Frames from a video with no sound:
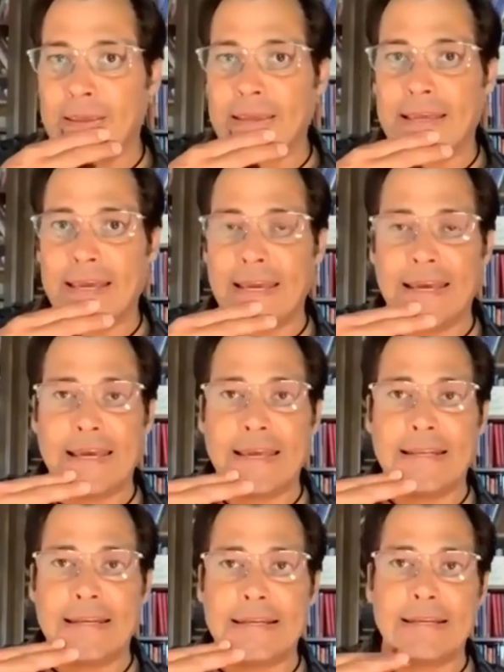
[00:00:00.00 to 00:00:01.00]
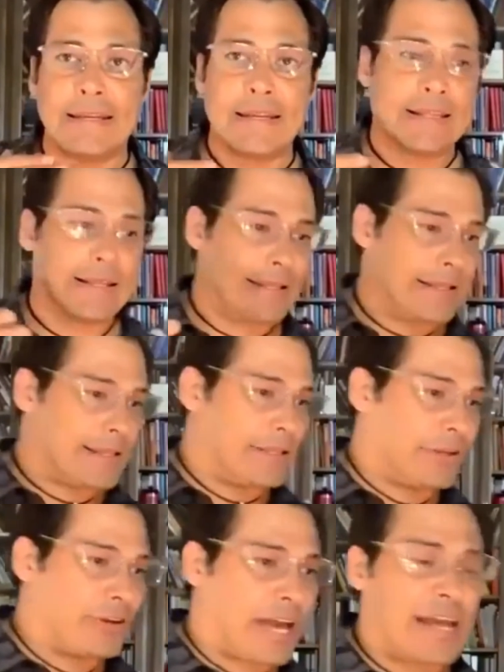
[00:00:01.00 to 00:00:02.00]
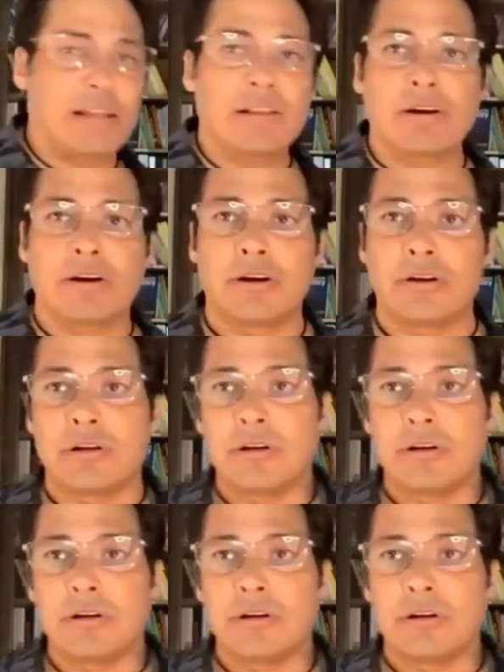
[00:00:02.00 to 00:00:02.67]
And you got to learn